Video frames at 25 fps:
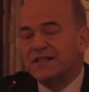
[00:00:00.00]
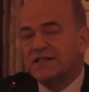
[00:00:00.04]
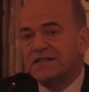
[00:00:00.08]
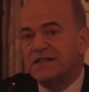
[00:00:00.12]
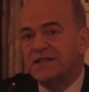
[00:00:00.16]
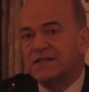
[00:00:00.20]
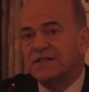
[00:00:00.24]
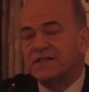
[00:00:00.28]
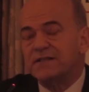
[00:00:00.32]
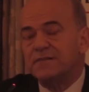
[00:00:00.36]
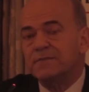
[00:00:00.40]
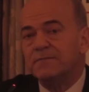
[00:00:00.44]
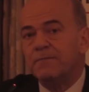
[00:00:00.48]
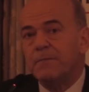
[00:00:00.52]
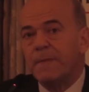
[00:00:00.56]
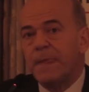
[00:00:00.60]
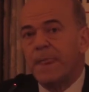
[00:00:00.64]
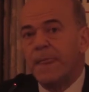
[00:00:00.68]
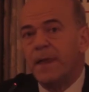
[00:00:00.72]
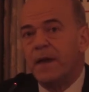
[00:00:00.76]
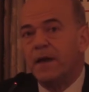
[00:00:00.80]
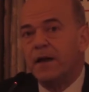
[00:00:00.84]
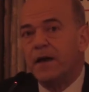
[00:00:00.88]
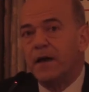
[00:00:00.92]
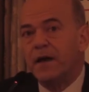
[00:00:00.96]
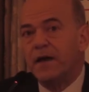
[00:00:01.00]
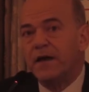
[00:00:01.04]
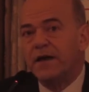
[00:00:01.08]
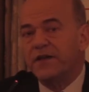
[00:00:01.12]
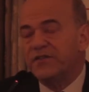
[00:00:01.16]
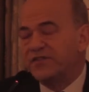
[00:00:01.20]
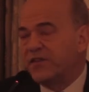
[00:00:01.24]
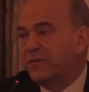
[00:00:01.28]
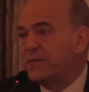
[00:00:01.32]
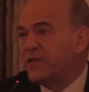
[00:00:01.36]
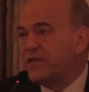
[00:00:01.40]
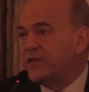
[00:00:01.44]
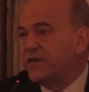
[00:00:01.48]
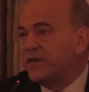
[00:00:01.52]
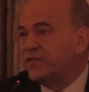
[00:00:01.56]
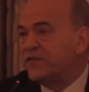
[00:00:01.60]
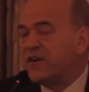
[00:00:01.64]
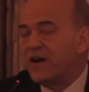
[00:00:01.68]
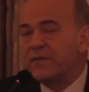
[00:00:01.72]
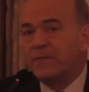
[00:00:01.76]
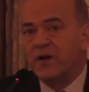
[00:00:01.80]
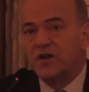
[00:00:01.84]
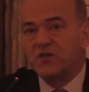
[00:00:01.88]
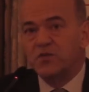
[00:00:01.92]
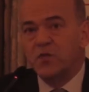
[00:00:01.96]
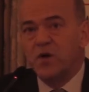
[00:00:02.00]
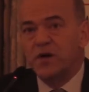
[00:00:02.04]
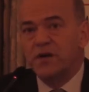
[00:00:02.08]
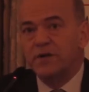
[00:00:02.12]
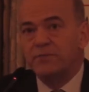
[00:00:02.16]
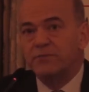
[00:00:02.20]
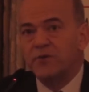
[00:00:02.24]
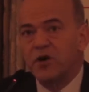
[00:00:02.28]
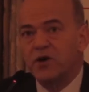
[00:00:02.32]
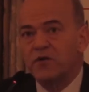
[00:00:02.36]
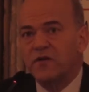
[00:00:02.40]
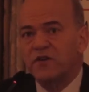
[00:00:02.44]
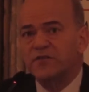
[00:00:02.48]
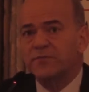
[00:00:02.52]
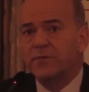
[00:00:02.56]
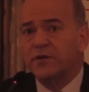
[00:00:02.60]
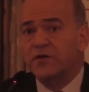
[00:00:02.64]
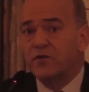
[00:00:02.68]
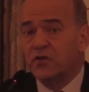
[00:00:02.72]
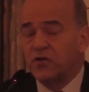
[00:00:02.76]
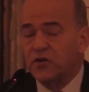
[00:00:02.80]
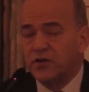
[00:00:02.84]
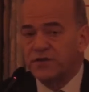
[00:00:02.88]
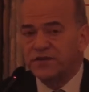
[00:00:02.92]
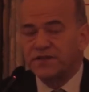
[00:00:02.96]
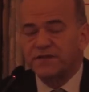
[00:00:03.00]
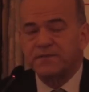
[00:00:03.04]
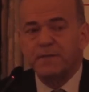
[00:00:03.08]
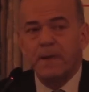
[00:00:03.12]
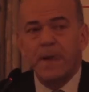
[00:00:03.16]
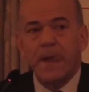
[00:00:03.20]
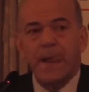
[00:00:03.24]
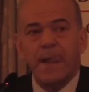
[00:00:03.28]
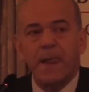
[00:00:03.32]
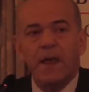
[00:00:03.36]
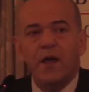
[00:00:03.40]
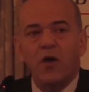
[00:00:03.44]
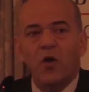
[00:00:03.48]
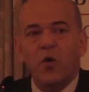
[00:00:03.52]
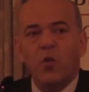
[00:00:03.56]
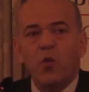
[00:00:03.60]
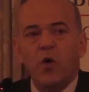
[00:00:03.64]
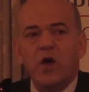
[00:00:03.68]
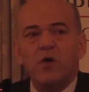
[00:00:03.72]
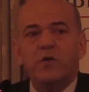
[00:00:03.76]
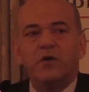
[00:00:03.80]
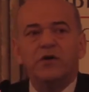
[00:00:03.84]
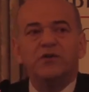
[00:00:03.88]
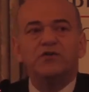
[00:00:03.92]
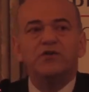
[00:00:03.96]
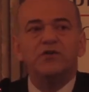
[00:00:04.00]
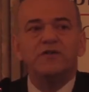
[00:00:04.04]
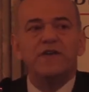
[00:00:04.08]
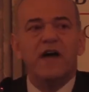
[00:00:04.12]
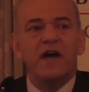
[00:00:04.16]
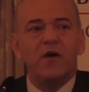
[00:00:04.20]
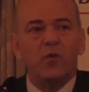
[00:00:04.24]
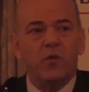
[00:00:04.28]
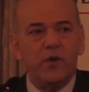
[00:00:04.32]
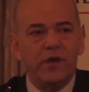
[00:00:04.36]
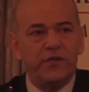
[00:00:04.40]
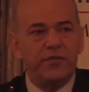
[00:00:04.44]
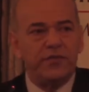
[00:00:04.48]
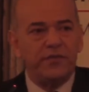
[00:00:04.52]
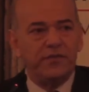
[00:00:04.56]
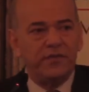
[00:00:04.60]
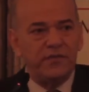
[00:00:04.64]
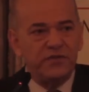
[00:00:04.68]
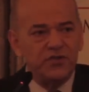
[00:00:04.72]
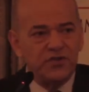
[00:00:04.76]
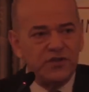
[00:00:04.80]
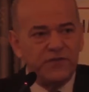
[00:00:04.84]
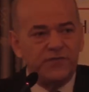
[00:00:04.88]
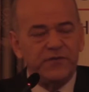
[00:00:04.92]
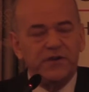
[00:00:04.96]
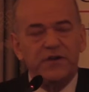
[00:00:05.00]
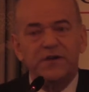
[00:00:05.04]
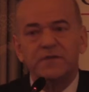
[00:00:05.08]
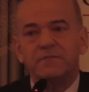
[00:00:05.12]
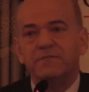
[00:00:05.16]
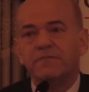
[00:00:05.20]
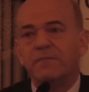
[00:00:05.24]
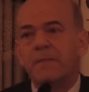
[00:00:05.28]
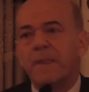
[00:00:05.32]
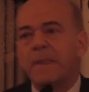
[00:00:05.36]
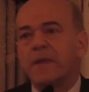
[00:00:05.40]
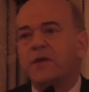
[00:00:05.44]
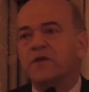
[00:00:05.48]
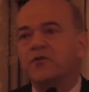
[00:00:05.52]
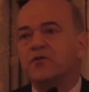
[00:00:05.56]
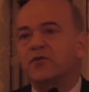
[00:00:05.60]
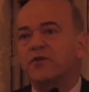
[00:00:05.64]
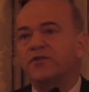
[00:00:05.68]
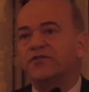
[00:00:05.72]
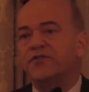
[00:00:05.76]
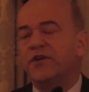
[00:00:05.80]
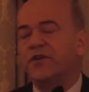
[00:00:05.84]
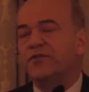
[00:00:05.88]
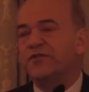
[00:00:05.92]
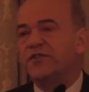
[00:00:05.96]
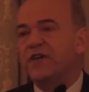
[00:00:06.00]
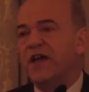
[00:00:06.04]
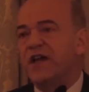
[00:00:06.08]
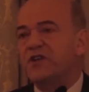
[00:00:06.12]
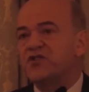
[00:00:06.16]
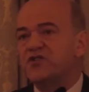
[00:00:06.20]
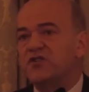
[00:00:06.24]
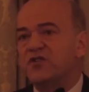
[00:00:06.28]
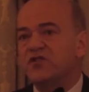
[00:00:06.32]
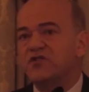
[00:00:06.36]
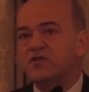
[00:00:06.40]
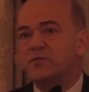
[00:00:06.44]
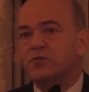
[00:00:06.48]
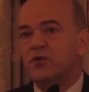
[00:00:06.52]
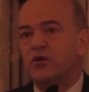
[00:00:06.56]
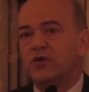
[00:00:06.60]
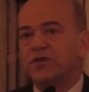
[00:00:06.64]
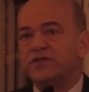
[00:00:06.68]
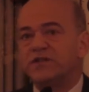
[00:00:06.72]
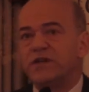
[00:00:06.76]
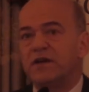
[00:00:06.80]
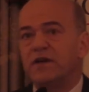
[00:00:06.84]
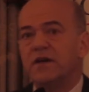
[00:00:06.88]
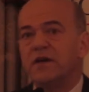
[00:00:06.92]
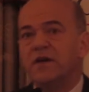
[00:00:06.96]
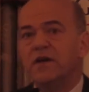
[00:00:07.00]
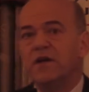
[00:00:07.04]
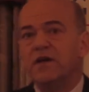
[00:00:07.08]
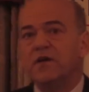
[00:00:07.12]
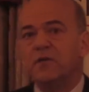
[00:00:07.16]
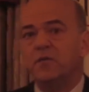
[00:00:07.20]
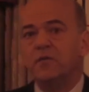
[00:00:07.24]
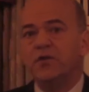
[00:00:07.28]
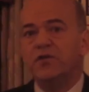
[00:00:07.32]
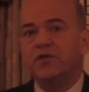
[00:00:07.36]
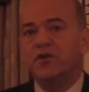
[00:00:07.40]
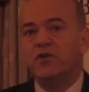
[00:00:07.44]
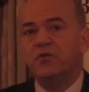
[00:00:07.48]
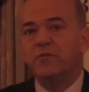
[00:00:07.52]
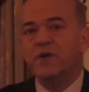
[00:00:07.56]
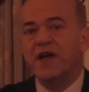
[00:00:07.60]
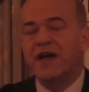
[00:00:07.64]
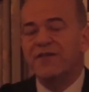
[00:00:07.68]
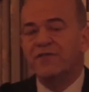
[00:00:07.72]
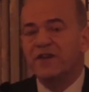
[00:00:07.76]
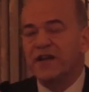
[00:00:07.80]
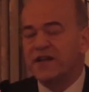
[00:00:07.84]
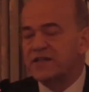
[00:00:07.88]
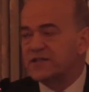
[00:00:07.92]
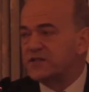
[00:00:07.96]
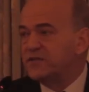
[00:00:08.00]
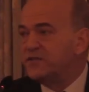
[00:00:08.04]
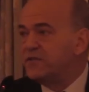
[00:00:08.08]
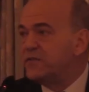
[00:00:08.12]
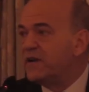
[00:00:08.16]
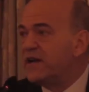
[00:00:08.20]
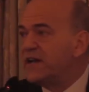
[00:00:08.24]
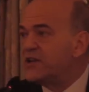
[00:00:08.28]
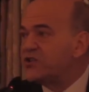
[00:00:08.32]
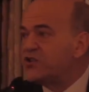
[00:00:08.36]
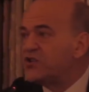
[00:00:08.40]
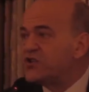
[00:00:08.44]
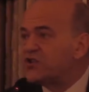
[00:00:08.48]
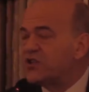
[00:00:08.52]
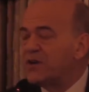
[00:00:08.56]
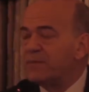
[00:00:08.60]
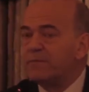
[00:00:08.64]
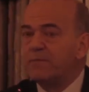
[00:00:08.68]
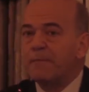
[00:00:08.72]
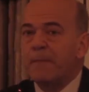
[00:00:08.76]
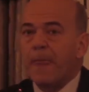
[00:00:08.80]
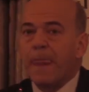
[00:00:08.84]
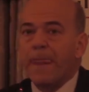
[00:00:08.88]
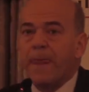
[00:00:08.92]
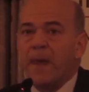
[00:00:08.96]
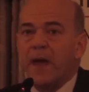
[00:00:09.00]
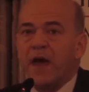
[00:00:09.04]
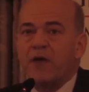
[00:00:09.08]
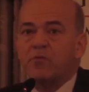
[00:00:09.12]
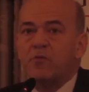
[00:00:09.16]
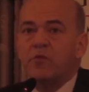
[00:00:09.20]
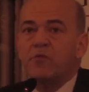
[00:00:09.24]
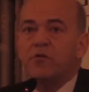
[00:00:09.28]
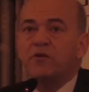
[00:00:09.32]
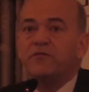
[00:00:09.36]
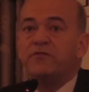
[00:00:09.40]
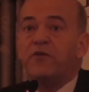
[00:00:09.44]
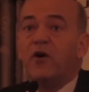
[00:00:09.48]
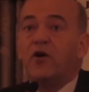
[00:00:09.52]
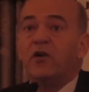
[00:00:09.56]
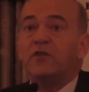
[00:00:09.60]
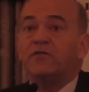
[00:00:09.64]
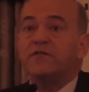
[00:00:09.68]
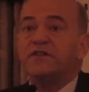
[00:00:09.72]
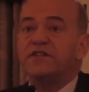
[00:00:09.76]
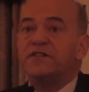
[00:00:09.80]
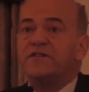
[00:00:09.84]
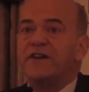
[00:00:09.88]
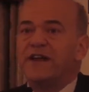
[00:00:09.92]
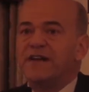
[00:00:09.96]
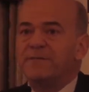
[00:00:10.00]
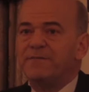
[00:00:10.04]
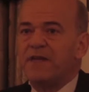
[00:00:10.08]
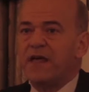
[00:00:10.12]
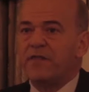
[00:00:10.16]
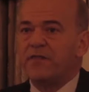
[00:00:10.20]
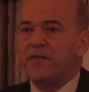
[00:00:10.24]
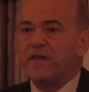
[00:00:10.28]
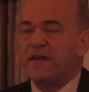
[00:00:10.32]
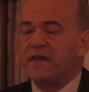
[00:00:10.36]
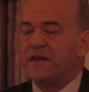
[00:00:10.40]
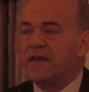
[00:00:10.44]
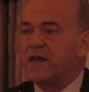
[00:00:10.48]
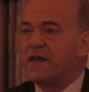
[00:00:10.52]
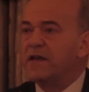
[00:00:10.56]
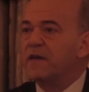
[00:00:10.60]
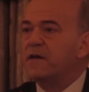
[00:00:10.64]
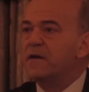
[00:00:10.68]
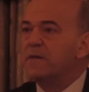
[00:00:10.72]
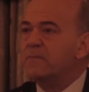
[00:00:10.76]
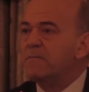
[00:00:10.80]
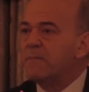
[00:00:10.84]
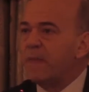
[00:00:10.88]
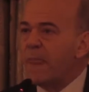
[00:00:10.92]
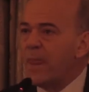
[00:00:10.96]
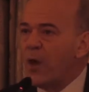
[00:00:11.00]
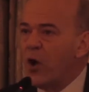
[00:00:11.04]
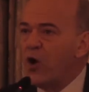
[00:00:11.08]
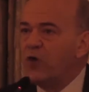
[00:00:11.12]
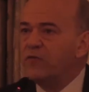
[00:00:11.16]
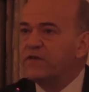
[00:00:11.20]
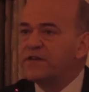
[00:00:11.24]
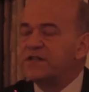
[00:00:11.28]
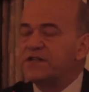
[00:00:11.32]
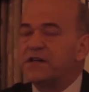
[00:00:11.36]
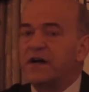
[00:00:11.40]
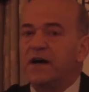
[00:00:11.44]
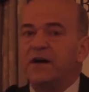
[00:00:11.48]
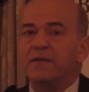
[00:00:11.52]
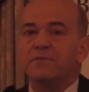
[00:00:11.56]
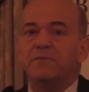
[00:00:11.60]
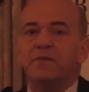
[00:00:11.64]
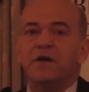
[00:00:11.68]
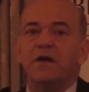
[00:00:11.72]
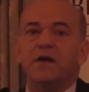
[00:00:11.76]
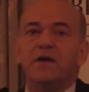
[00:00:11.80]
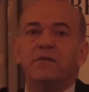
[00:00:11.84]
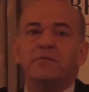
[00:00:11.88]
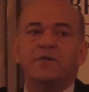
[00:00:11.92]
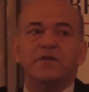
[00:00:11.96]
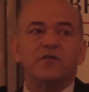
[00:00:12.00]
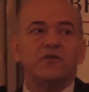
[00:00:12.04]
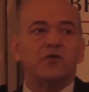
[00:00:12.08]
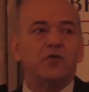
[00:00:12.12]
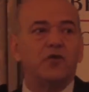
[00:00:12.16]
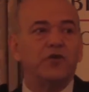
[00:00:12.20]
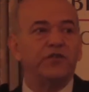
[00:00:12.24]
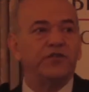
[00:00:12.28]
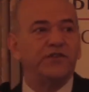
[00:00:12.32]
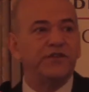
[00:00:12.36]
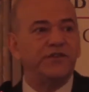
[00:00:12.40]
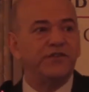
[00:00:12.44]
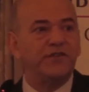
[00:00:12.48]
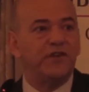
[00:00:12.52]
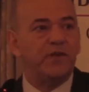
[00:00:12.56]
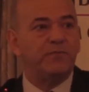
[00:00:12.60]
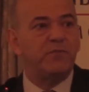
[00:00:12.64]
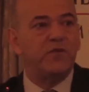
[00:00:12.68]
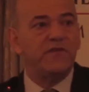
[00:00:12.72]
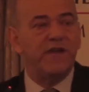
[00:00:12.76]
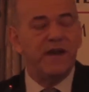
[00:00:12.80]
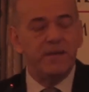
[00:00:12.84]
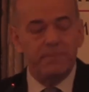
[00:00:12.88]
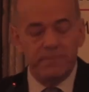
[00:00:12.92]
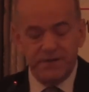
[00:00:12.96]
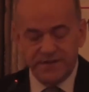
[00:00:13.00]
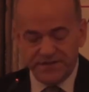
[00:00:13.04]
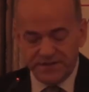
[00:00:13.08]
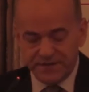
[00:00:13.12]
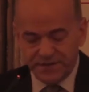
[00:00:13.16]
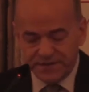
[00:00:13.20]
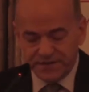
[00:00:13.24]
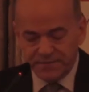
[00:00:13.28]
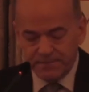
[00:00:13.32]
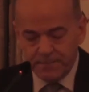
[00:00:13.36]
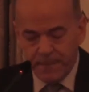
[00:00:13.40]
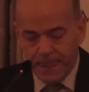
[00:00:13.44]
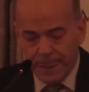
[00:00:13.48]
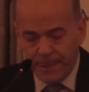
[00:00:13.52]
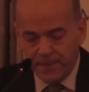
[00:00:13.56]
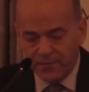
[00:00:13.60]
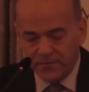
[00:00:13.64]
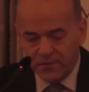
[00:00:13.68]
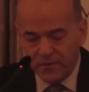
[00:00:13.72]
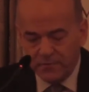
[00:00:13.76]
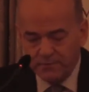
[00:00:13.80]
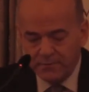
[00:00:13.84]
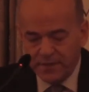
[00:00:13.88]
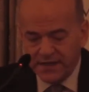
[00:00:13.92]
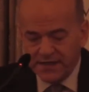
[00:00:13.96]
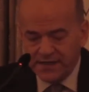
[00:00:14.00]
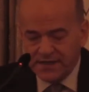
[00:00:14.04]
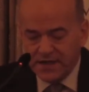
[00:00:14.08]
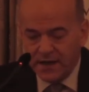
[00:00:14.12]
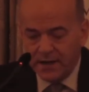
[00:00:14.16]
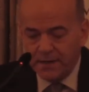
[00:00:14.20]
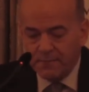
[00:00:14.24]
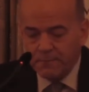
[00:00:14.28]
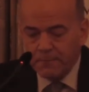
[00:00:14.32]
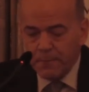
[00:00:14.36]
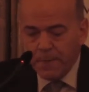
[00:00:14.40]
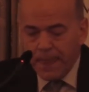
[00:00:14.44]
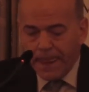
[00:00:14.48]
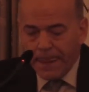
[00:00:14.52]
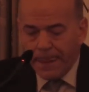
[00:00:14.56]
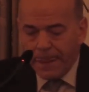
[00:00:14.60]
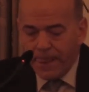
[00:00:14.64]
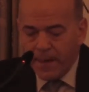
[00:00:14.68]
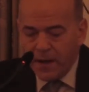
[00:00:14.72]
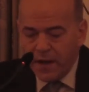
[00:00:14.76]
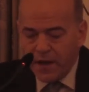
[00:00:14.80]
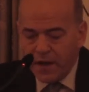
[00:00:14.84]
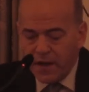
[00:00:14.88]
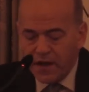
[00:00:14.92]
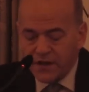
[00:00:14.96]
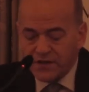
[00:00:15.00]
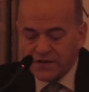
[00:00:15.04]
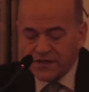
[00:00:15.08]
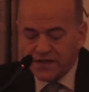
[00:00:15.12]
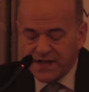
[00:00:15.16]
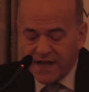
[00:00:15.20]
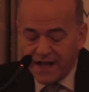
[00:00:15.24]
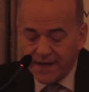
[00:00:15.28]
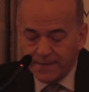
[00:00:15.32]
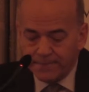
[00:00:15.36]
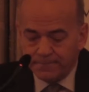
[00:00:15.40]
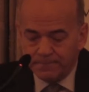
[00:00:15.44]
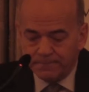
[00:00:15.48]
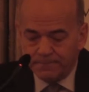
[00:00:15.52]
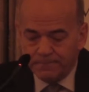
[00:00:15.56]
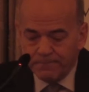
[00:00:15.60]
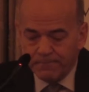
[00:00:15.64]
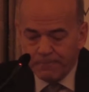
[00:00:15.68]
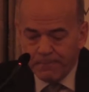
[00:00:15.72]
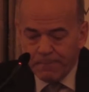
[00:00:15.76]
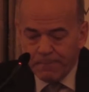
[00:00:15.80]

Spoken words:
assets is something that is very much work in progress. But of course, we will do that with GIFIA, your association in Gibraltar, with whom we have an excellent relationship, and we will evolve and develop that thinking over time. But of course, that does not prevent business from being done today.